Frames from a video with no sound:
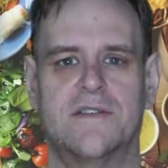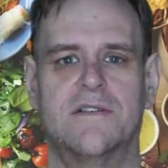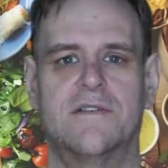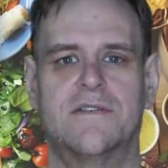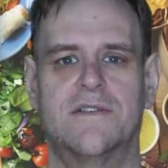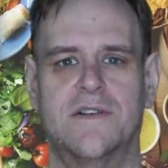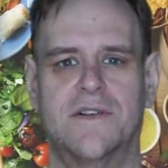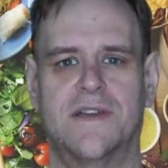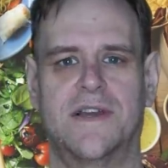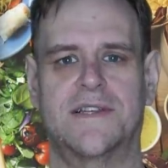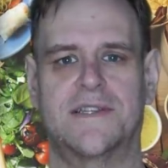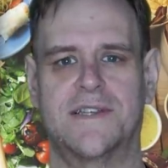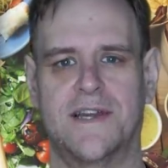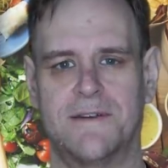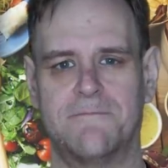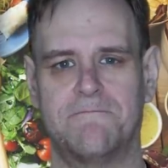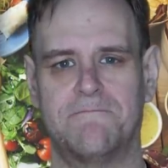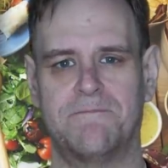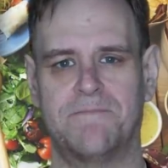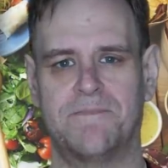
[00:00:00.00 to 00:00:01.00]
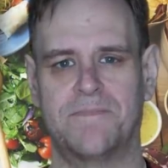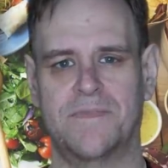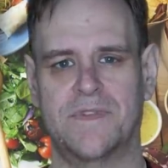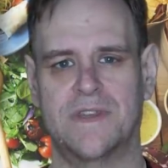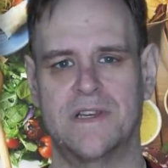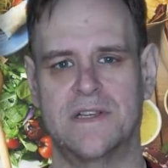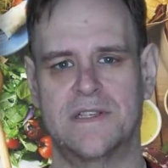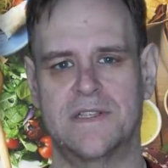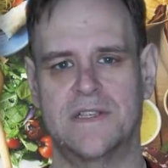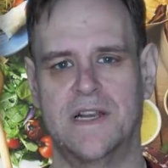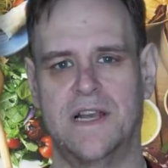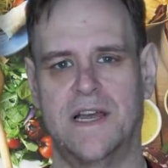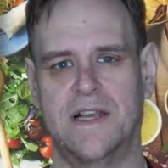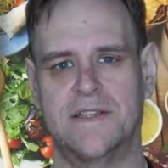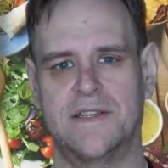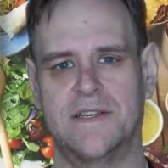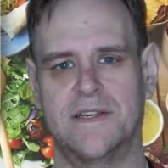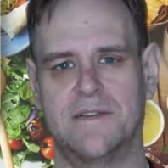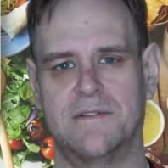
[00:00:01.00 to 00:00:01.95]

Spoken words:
And until next time, I'll see you later.